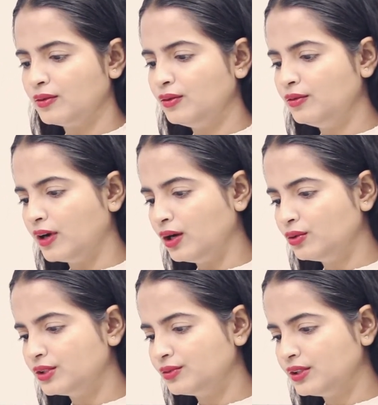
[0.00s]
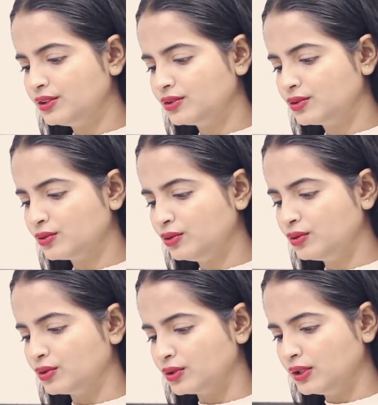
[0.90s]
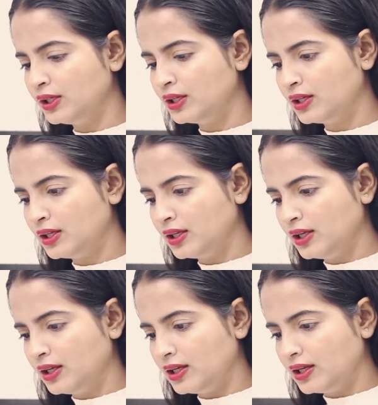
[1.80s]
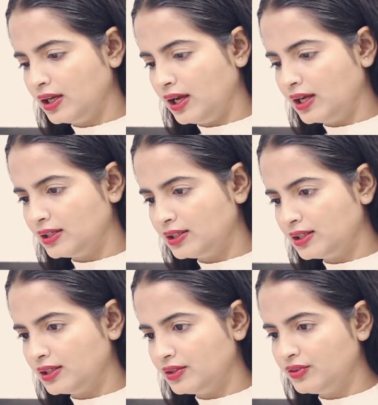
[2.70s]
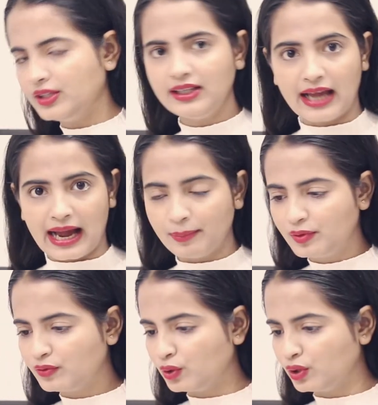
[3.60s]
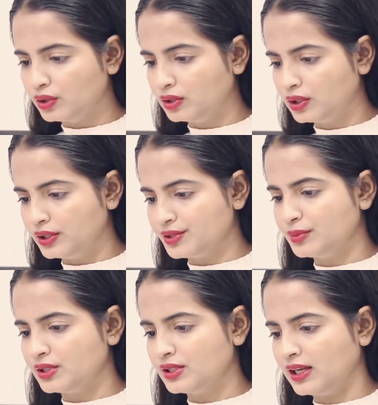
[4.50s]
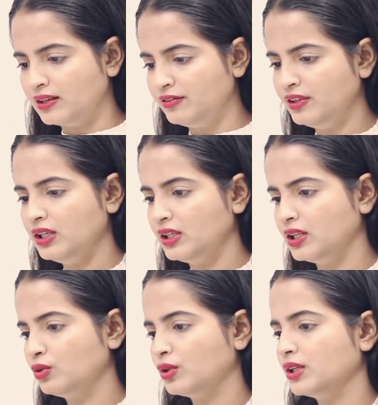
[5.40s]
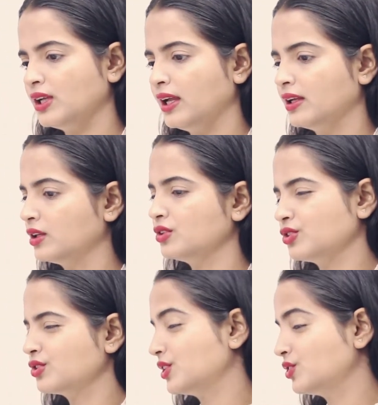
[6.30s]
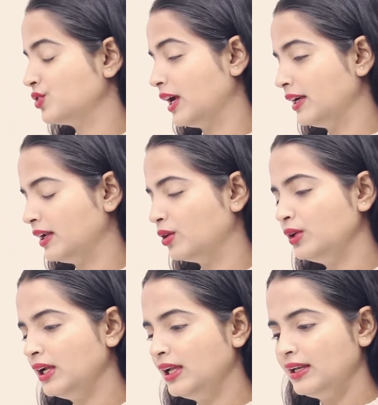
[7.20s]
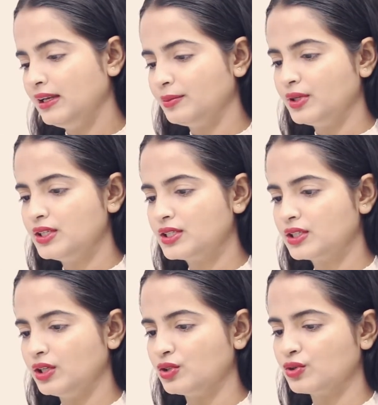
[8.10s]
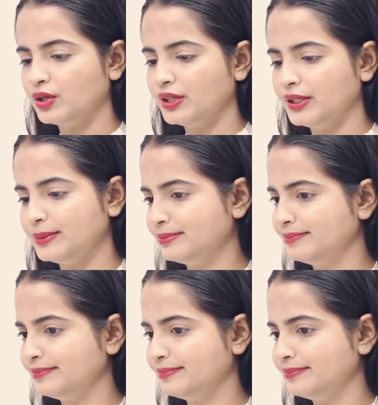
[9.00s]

Oh wow, this one is so good and really apt for Christmas, and I feel ye thoda sa I can just try it out. Let me screenshot it.